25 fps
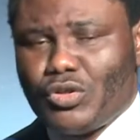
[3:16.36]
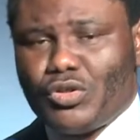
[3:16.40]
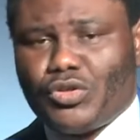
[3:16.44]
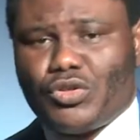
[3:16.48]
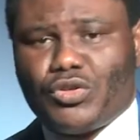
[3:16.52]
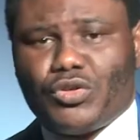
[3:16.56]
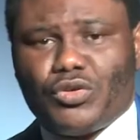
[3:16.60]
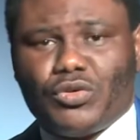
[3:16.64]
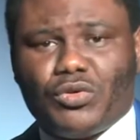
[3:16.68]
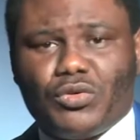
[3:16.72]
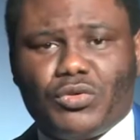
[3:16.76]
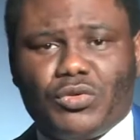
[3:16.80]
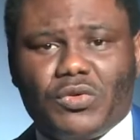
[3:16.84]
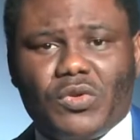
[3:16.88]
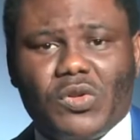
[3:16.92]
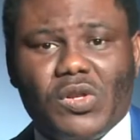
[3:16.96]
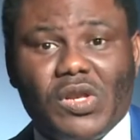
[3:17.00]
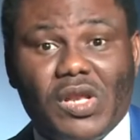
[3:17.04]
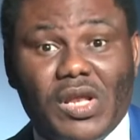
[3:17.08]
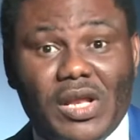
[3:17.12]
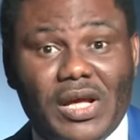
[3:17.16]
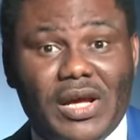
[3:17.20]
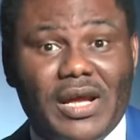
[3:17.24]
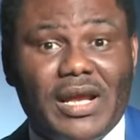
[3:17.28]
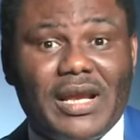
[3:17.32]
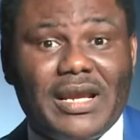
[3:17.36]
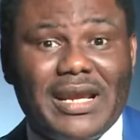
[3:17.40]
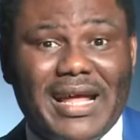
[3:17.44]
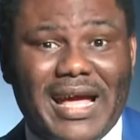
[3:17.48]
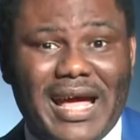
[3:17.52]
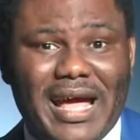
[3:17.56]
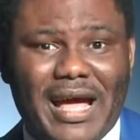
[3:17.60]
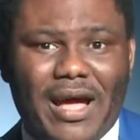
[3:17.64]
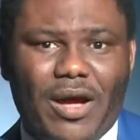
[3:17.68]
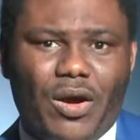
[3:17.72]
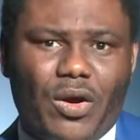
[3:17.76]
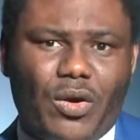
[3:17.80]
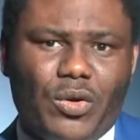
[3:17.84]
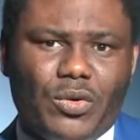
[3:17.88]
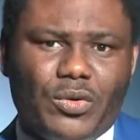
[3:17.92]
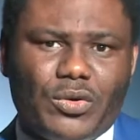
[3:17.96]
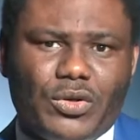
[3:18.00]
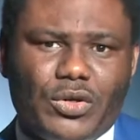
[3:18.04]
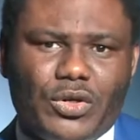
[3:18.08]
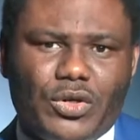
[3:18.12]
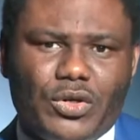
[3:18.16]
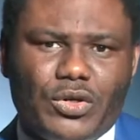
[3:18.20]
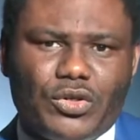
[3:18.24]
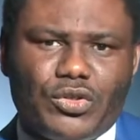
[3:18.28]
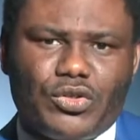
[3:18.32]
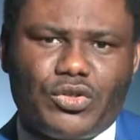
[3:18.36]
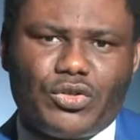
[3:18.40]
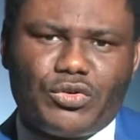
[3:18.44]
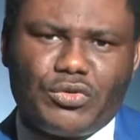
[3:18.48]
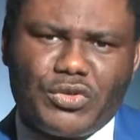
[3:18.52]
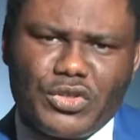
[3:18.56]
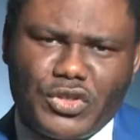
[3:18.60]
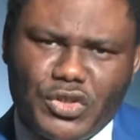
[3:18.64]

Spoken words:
to learn how to